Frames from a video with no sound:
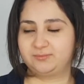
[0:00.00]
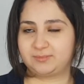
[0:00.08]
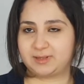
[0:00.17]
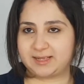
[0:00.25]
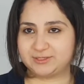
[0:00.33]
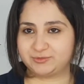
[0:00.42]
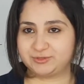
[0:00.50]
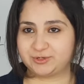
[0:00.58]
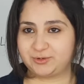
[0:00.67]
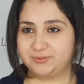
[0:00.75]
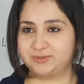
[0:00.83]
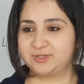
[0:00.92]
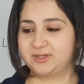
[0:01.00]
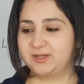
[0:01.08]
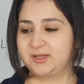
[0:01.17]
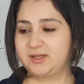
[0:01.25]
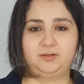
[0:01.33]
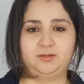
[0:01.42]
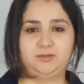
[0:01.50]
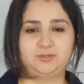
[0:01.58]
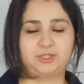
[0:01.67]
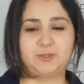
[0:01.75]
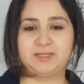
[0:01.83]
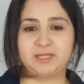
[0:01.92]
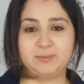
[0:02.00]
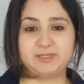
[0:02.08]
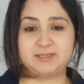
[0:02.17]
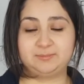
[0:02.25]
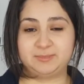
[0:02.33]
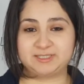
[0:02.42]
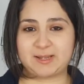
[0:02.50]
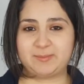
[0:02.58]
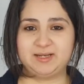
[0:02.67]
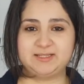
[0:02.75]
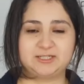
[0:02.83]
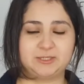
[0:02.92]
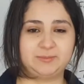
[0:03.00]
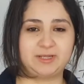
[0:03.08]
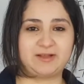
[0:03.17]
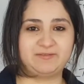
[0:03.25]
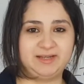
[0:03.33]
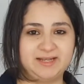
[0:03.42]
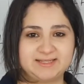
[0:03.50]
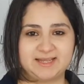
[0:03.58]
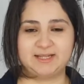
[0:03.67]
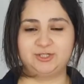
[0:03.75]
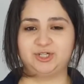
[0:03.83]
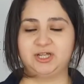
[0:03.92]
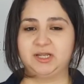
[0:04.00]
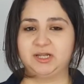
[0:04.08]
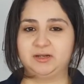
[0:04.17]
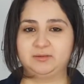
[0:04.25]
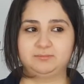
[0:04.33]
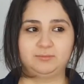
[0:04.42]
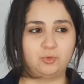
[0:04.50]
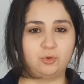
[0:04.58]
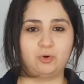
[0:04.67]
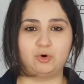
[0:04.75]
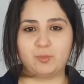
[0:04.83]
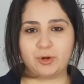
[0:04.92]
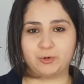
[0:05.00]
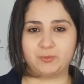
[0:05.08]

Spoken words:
as a result, slowing down metabolism, you're having less energy and more hormonal